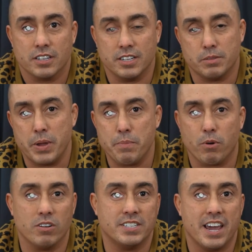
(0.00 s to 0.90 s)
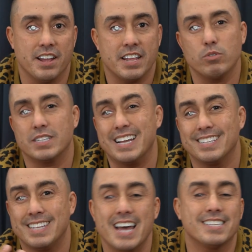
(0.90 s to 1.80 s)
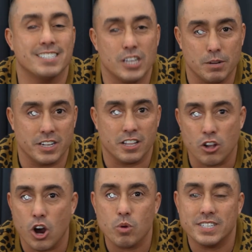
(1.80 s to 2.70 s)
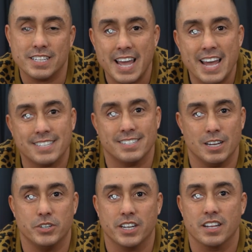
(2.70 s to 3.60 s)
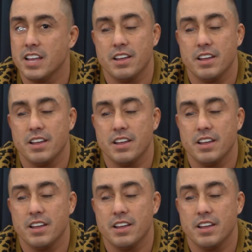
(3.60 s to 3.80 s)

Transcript: because people are saying it was a test subject. The dog was a test subject.